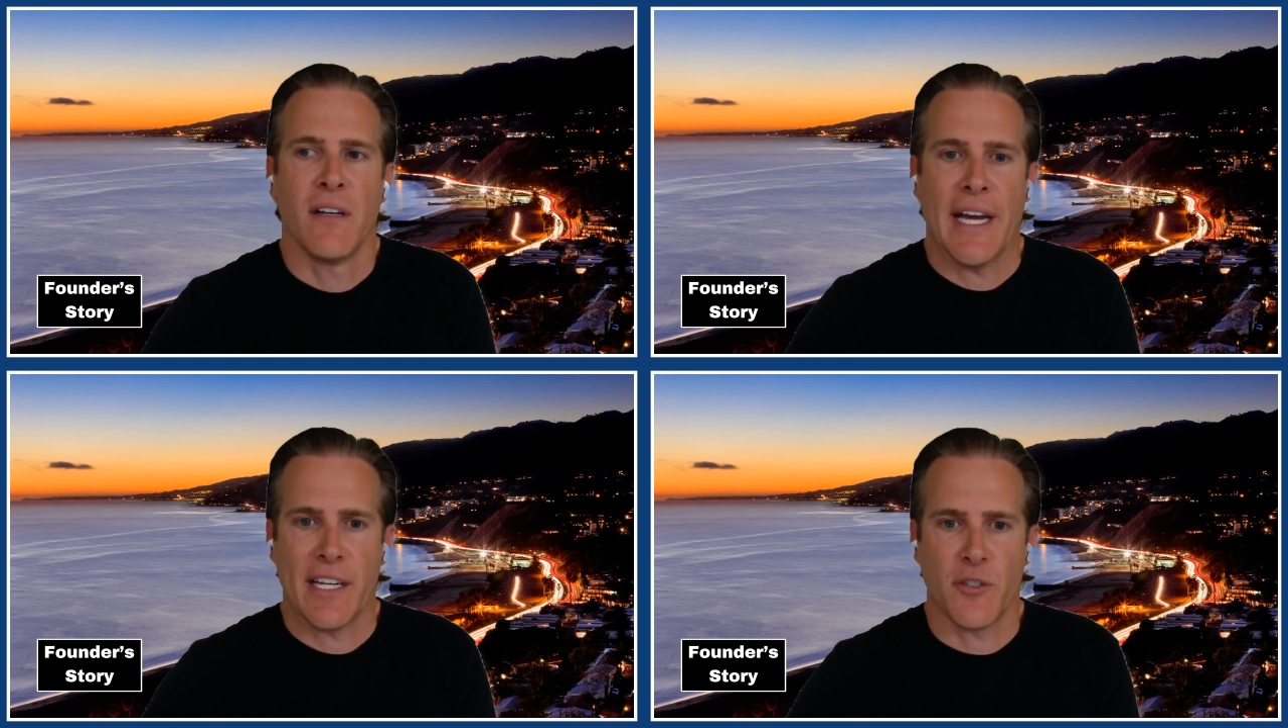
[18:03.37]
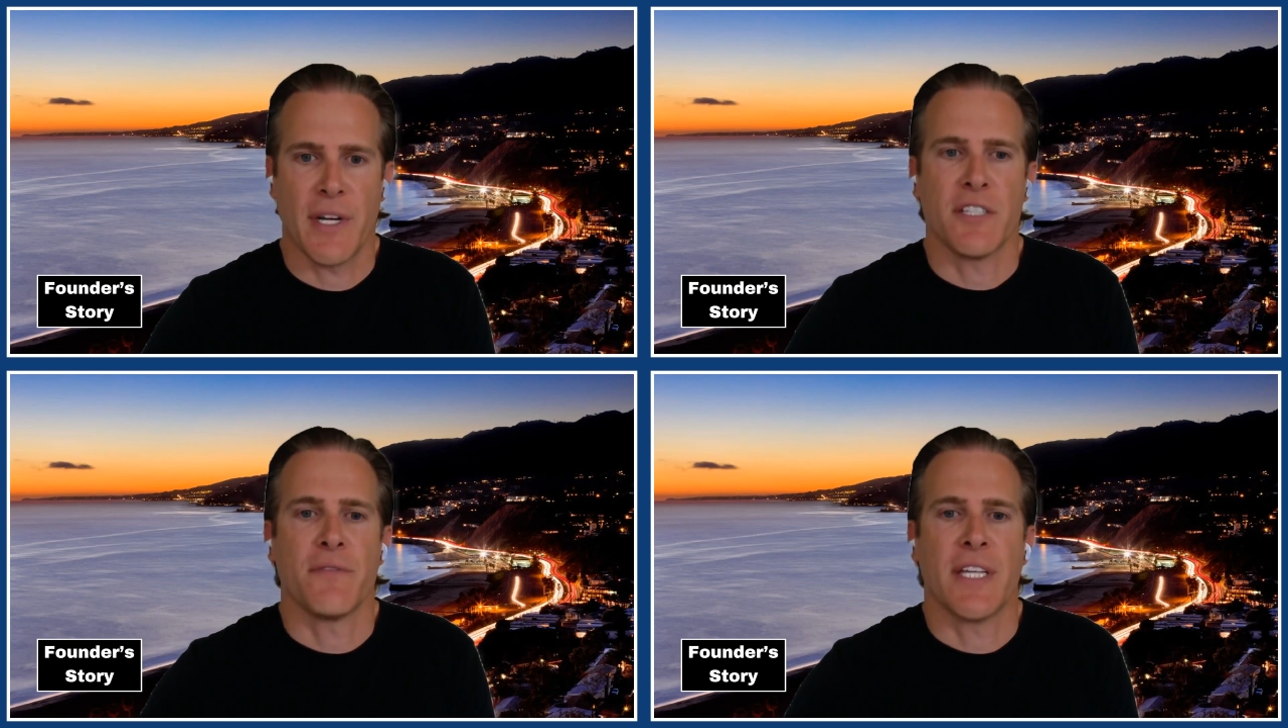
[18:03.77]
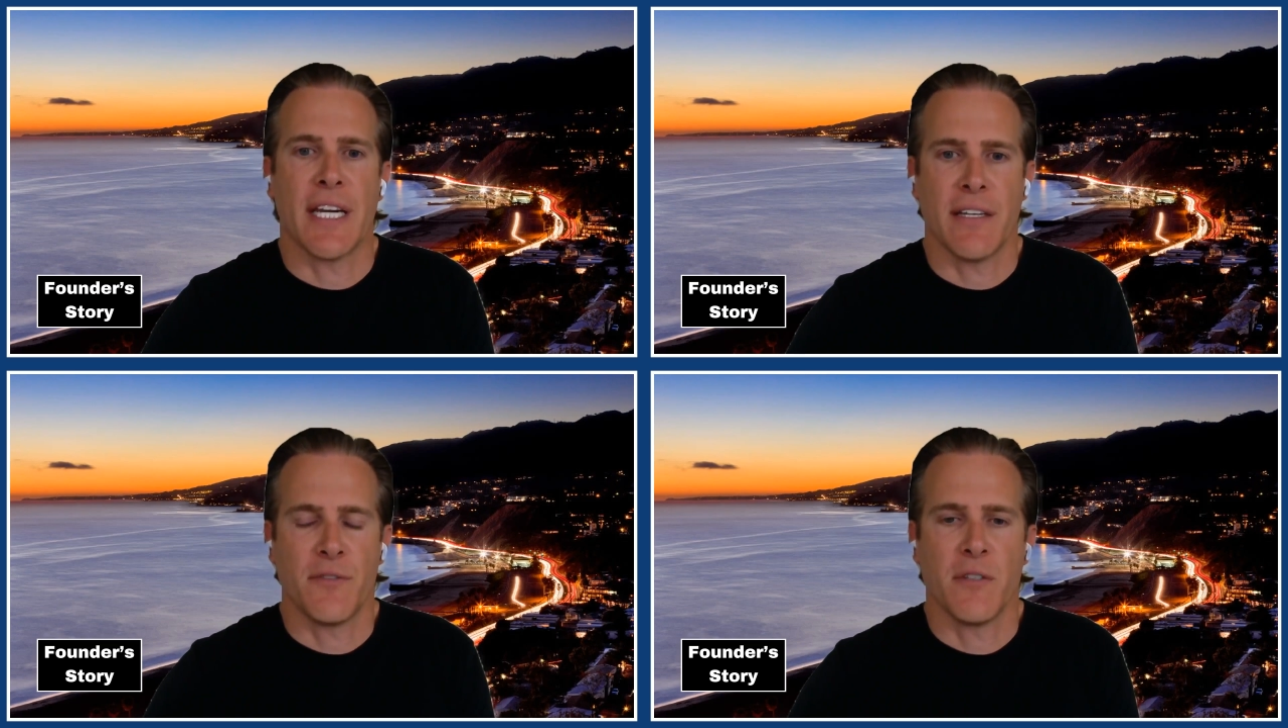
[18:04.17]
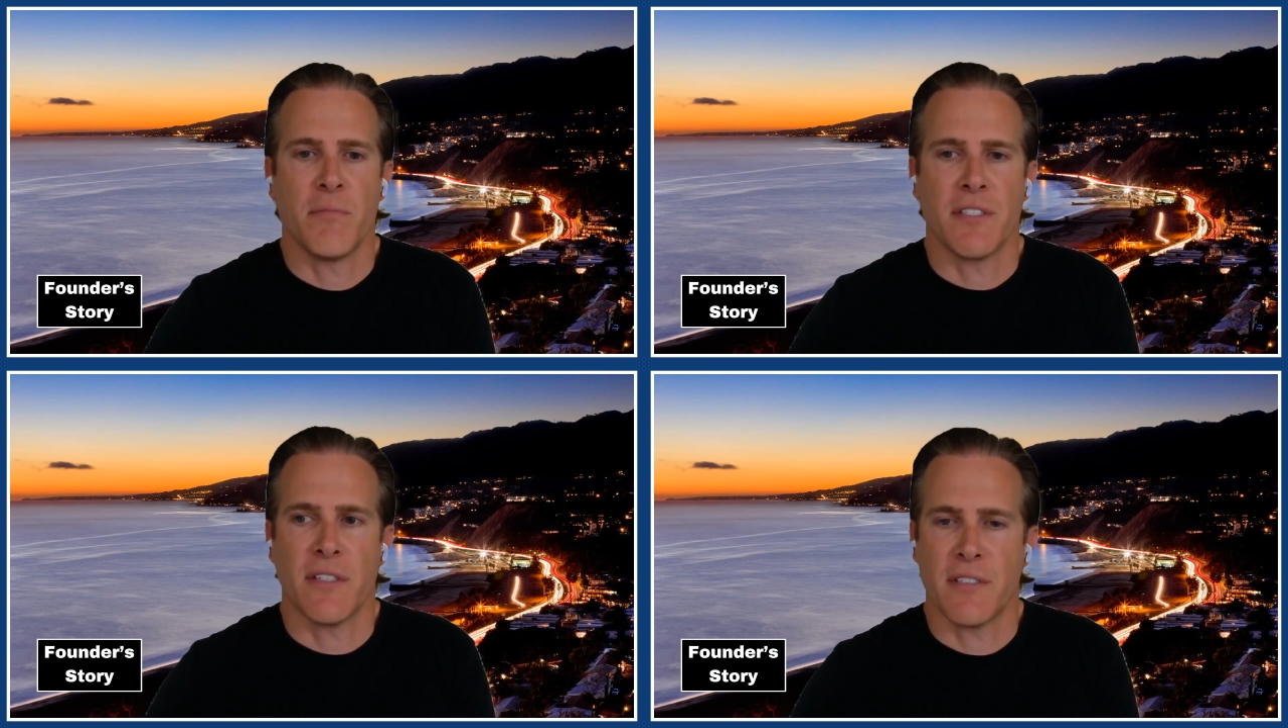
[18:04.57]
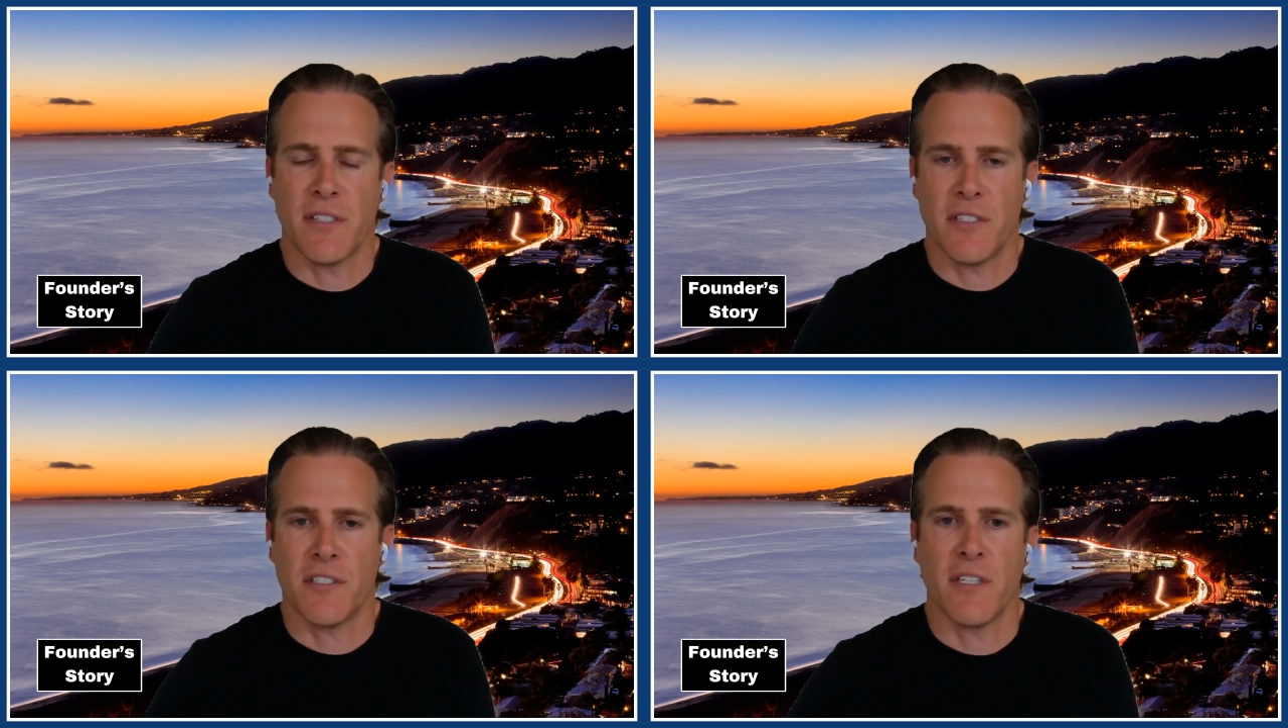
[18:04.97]
I can transfer that into a
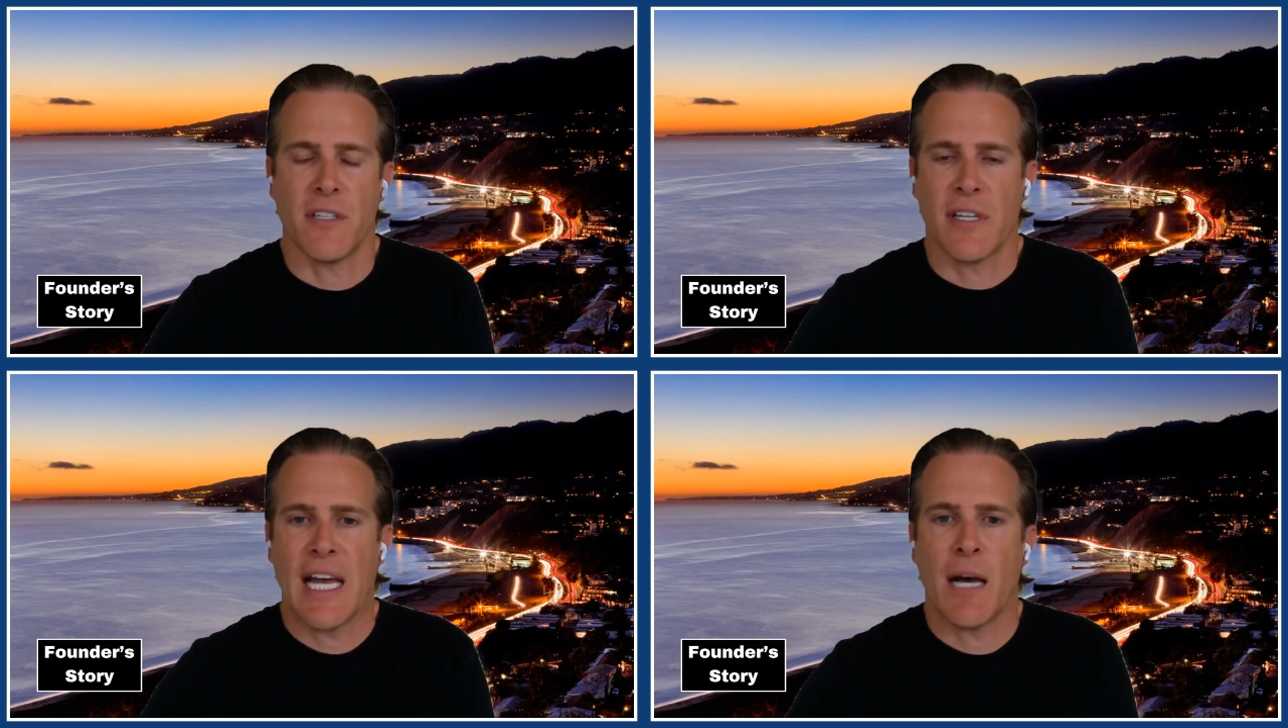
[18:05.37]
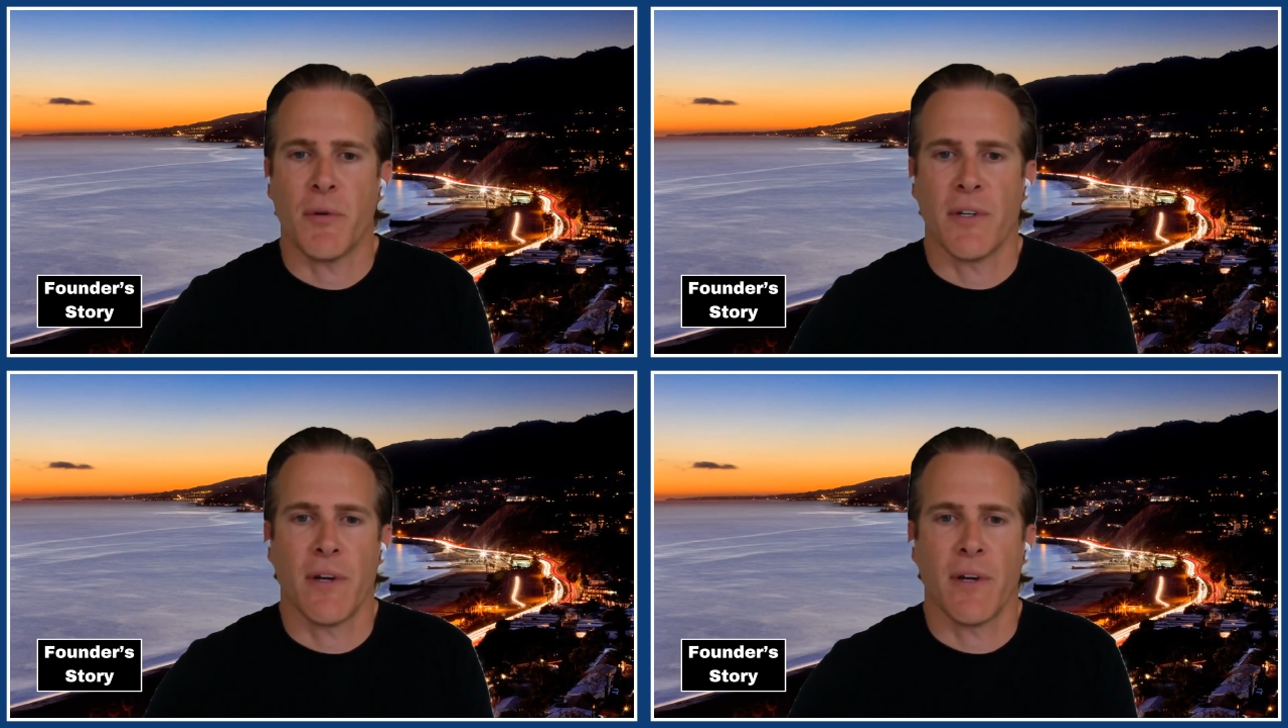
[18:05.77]
business. I just need the capital.